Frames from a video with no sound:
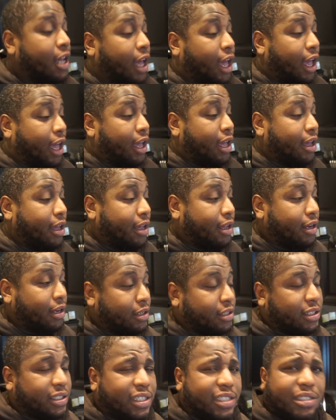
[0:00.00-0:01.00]
And
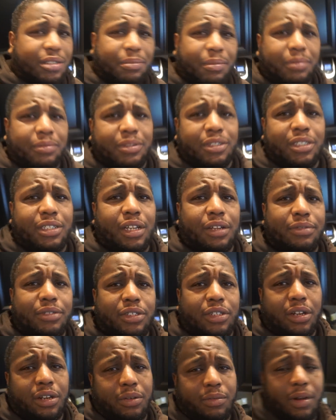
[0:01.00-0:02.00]
just get some
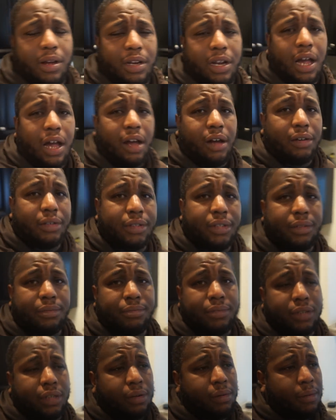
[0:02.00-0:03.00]
stuff done around the house.
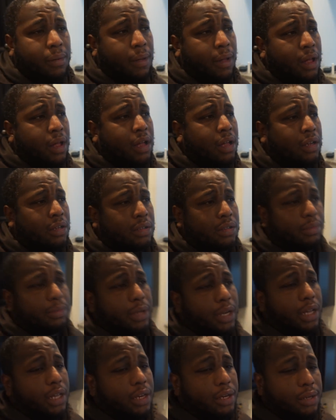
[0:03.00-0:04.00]
So, some
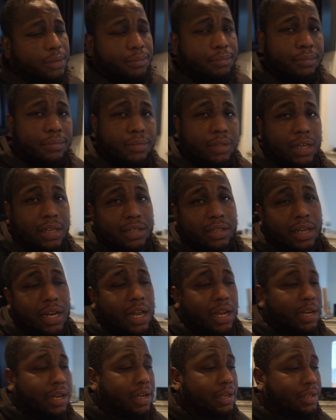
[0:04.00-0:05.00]
cleaning, things of
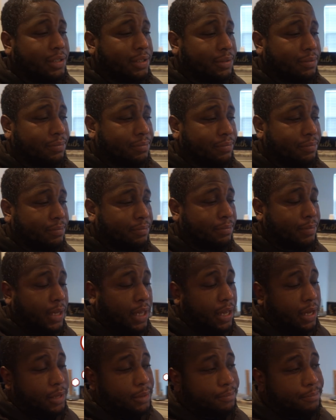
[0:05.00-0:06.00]
that nature. But
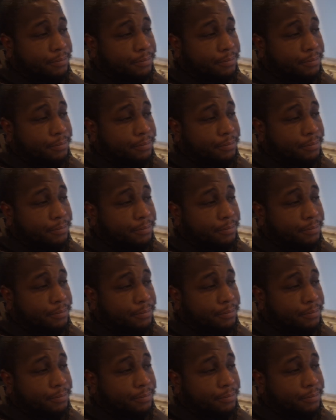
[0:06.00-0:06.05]
yeah.